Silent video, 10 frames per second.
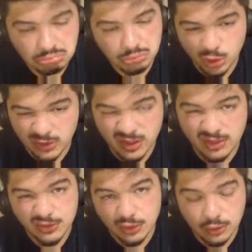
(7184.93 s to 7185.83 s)
Red Sox
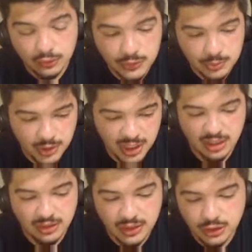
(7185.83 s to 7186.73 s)
starters.
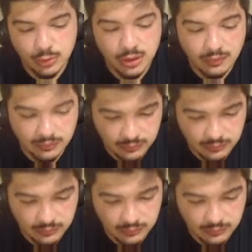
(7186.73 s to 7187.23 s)
They do enough.